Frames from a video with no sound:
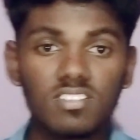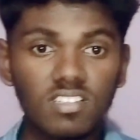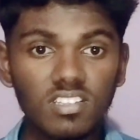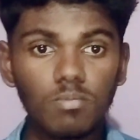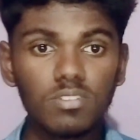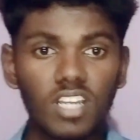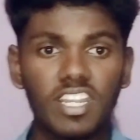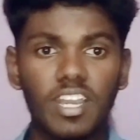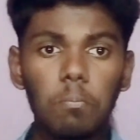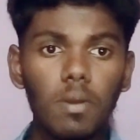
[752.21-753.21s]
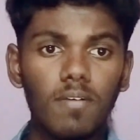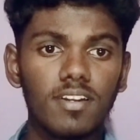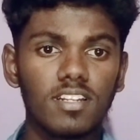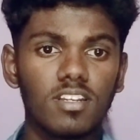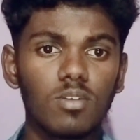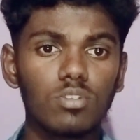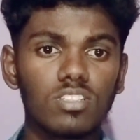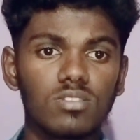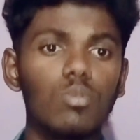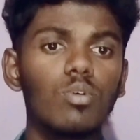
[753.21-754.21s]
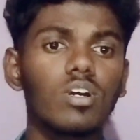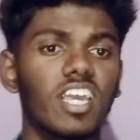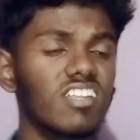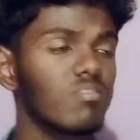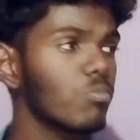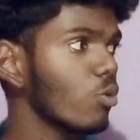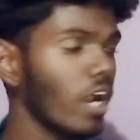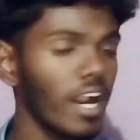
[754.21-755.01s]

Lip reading: systems can empower users to explore,